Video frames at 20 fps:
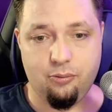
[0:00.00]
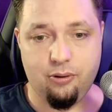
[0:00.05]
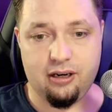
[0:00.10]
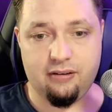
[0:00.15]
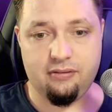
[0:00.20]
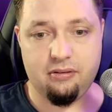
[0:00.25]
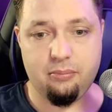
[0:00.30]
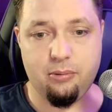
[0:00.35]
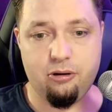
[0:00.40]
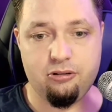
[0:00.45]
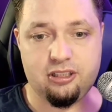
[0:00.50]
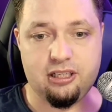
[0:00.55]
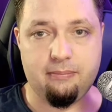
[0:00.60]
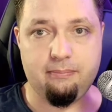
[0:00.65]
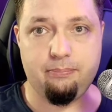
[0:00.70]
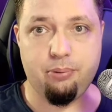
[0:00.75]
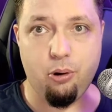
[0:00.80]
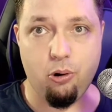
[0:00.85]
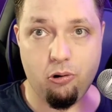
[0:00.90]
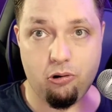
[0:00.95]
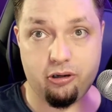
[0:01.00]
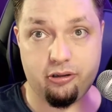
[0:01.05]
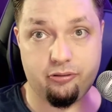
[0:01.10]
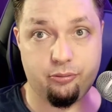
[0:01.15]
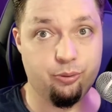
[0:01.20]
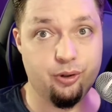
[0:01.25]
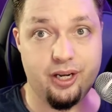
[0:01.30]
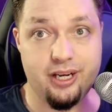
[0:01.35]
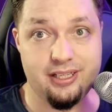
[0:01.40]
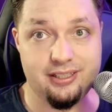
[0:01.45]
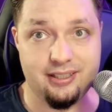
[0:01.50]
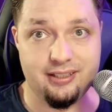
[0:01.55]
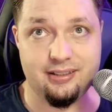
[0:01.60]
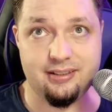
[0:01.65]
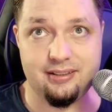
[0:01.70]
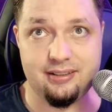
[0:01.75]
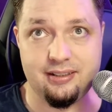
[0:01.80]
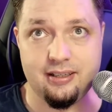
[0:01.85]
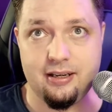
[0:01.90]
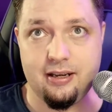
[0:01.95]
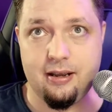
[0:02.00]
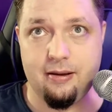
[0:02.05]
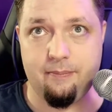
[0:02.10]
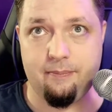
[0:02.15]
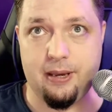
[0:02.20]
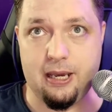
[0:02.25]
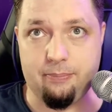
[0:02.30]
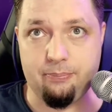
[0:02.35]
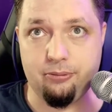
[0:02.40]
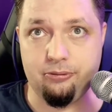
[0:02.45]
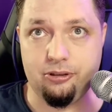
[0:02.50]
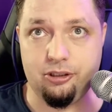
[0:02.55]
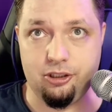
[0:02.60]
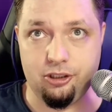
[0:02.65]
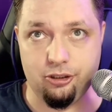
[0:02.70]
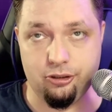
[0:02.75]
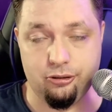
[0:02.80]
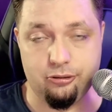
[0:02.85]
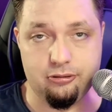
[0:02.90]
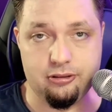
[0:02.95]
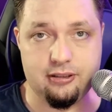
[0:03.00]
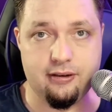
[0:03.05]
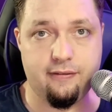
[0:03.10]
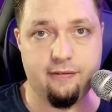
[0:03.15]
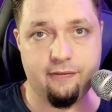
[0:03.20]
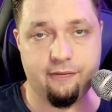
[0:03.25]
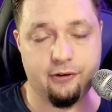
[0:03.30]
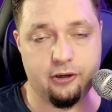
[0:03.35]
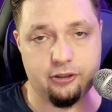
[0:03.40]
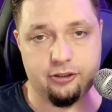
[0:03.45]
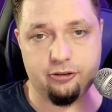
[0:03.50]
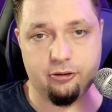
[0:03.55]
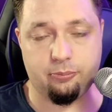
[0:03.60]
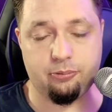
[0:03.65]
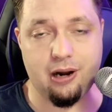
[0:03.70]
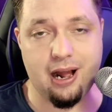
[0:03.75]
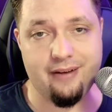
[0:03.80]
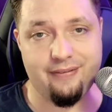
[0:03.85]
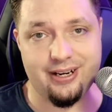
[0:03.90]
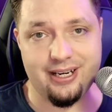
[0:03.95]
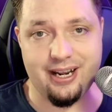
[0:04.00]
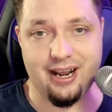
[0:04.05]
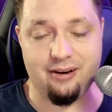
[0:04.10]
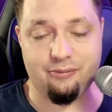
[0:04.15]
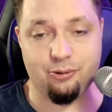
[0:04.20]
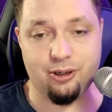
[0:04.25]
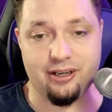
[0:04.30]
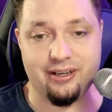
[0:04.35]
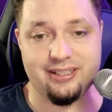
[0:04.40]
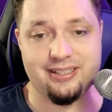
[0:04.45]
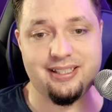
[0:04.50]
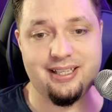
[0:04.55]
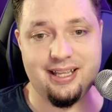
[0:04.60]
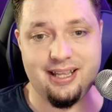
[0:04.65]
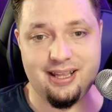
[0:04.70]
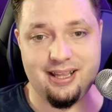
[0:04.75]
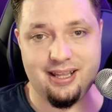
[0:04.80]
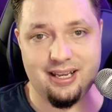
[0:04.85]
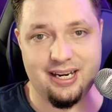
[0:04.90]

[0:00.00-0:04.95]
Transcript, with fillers: one of the most important reasons people use virtual private networks